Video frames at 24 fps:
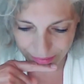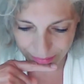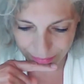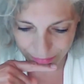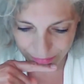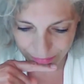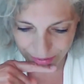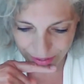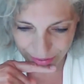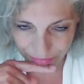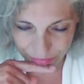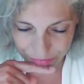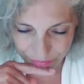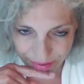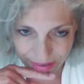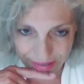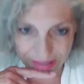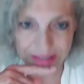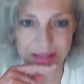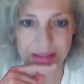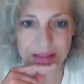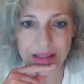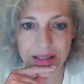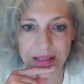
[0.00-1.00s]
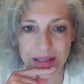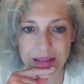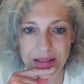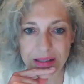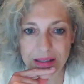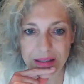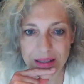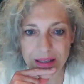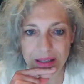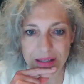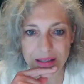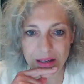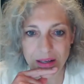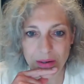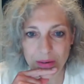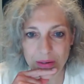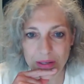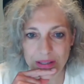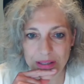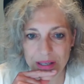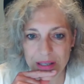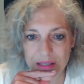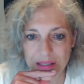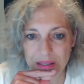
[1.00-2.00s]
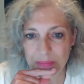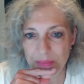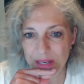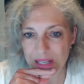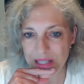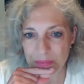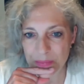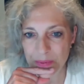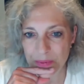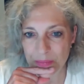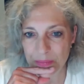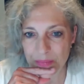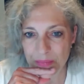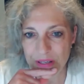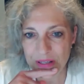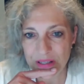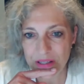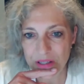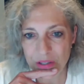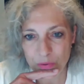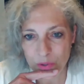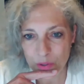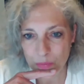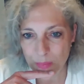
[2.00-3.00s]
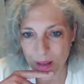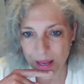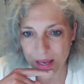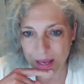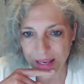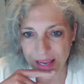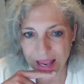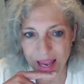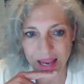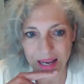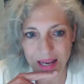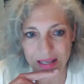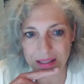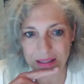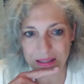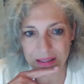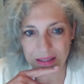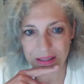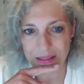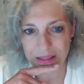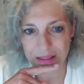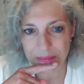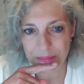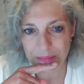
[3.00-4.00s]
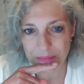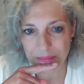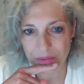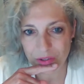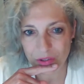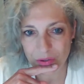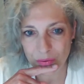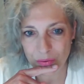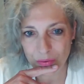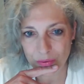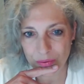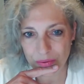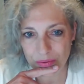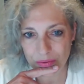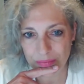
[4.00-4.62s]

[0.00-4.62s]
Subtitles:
the fact that our system has been misused by gangs to